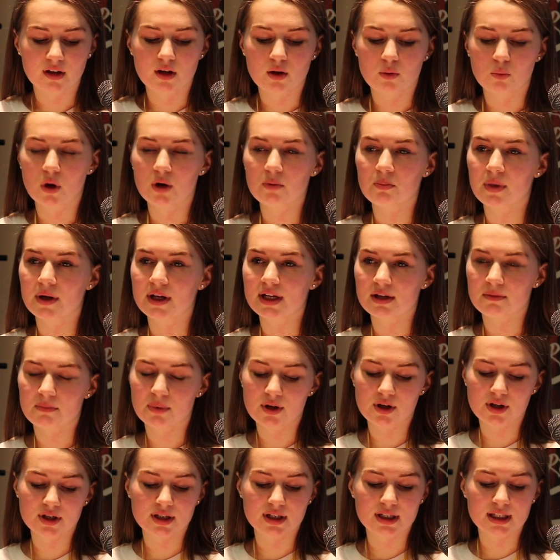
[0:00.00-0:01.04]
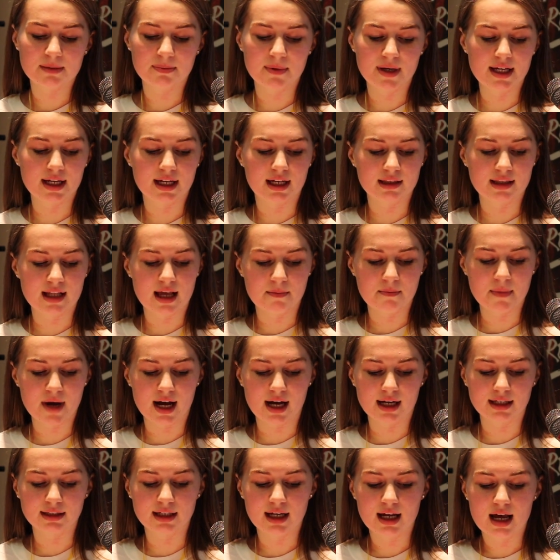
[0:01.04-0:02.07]
One person speaking their
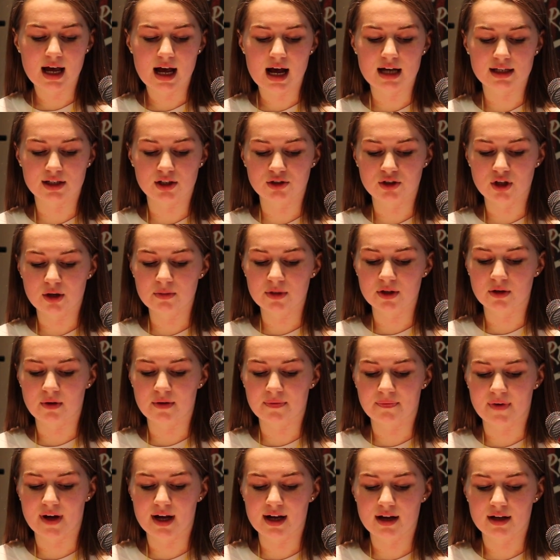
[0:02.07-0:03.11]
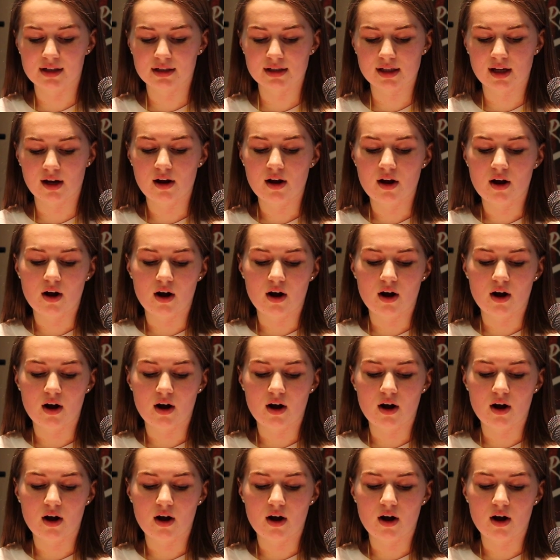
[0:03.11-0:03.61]
mind has a domino effect